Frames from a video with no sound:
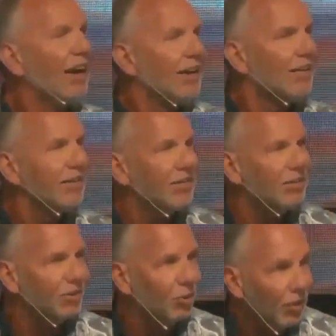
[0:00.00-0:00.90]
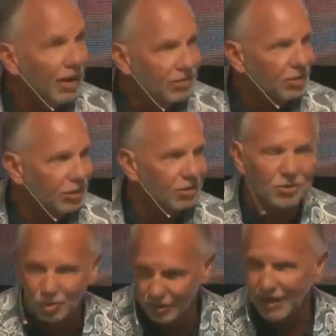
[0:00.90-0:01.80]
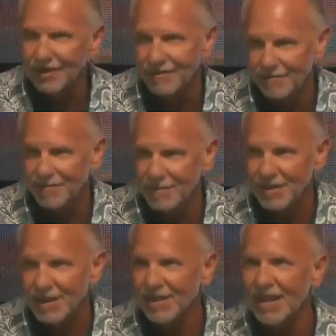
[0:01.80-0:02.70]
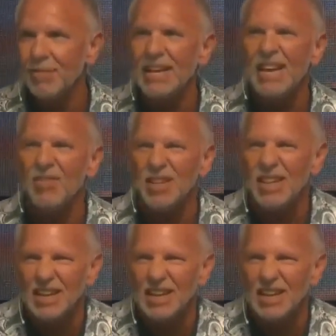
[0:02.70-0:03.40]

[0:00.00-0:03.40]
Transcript: This is the rest of the story. Let me give you the